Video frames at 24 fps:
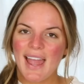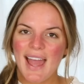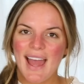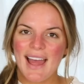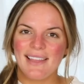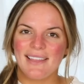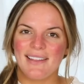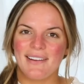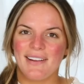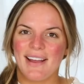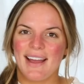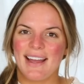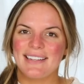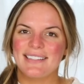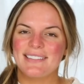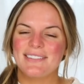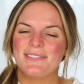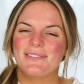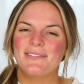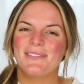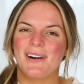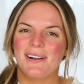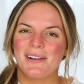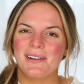Hello guys,
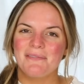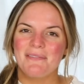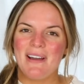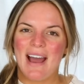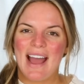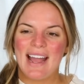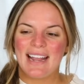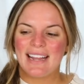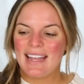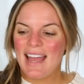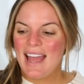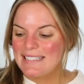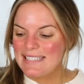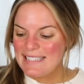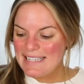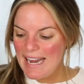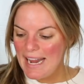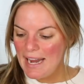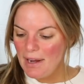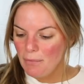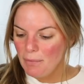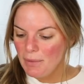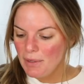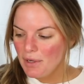welcome back.
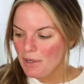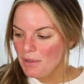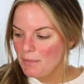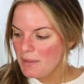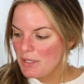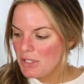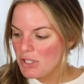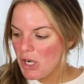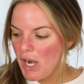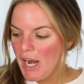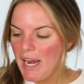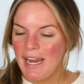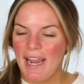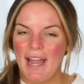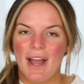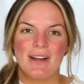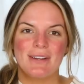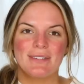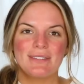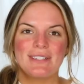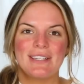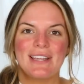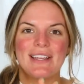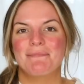Today we're gonna be trying
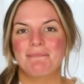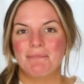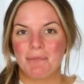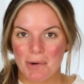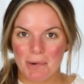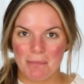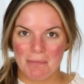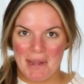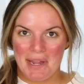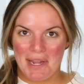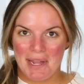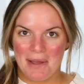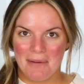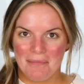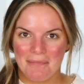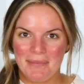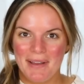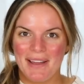out more makeup.